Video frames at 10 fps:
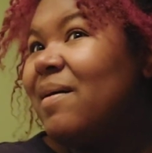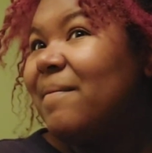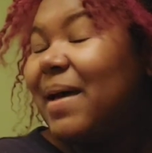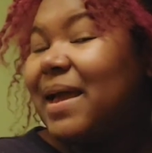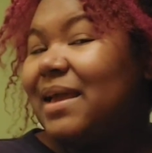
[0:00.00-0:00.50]

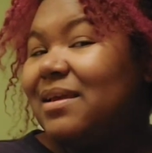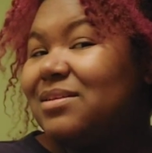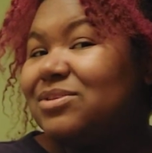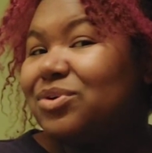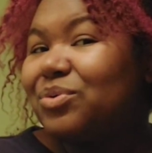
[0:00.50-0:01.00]
my
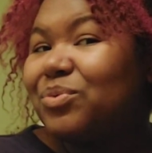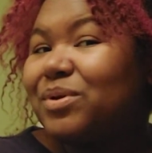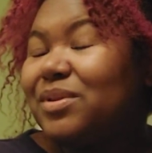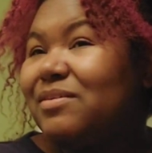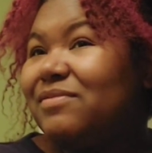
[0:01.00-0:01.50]
ends are
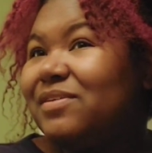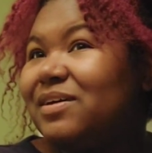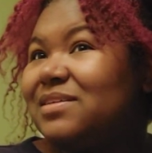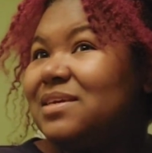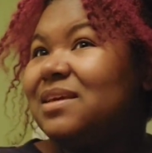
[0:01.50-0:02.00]
really
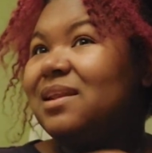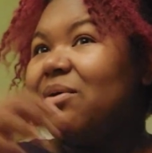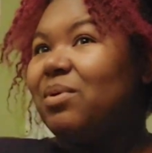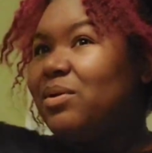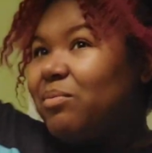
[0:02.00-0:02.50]
fuzzy, and I
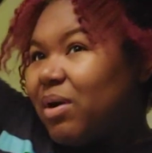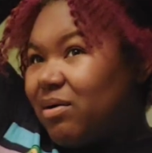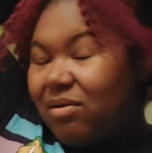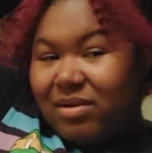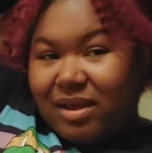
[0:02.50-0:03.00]
want to
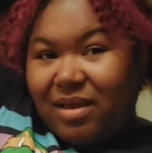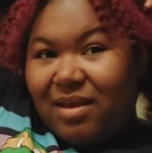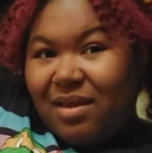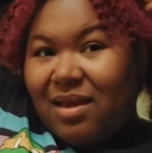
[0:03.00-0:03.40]
work on that.